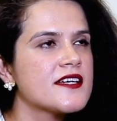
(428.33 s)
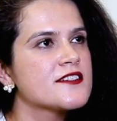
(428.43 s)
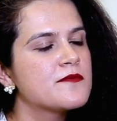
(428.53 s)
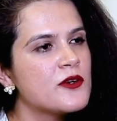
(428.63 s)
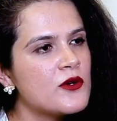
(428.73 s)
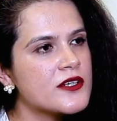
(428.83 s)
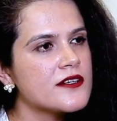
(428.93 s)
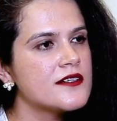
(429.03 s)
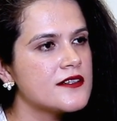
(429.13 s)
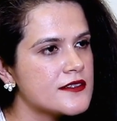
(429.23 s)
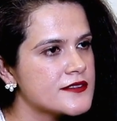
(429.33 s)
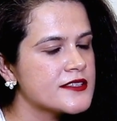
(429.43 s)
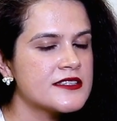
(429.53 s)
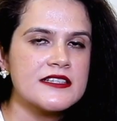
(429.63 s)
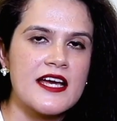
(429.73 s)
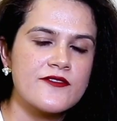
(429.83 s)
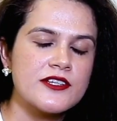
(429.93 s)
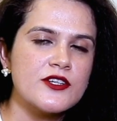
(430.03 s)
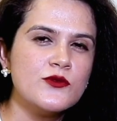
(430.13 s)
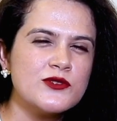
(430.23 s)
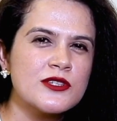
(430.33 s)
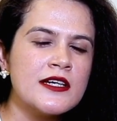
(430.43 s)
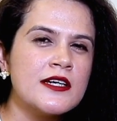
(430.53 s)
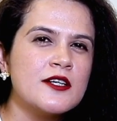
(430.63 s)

explore certain avenues.